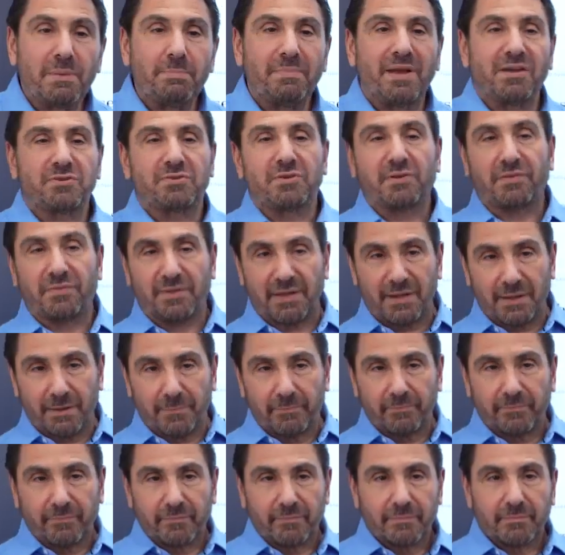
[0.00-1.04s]
measure
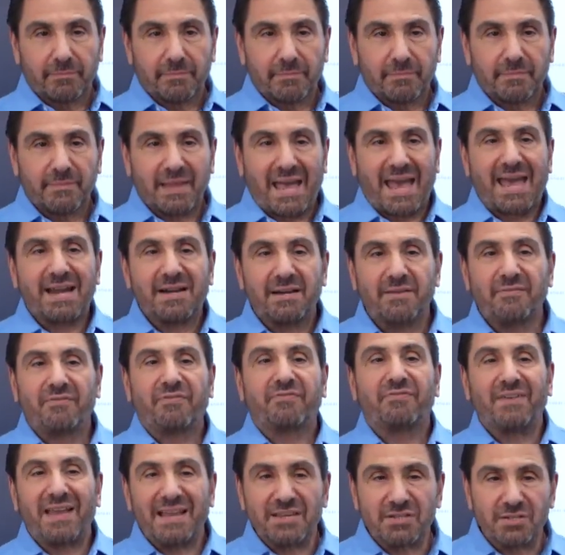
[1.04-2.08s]
the additive
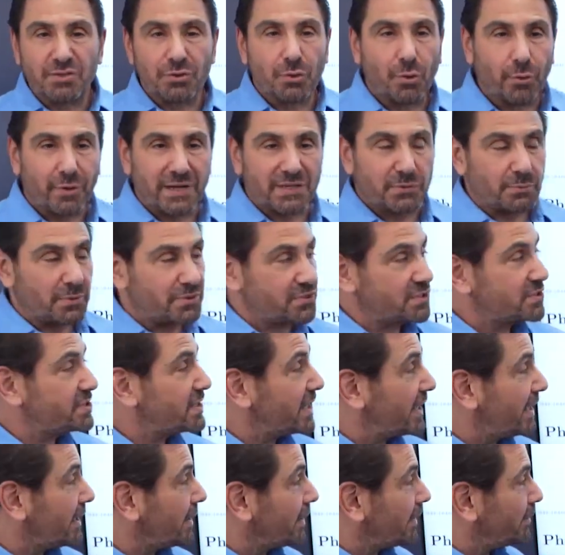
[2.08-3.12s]
phase noise, which
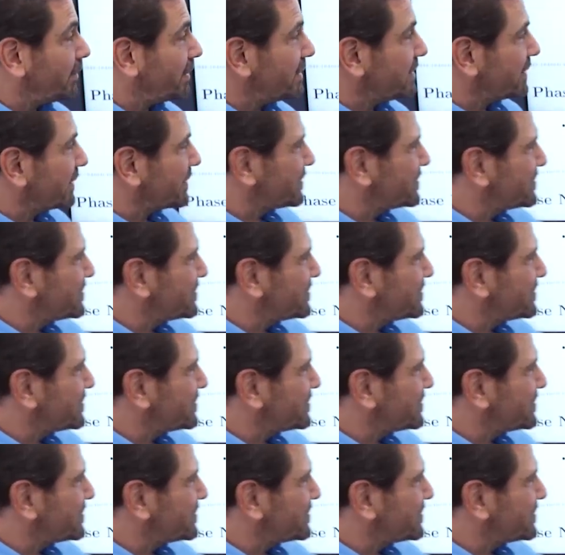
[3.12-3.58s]
is L. But you can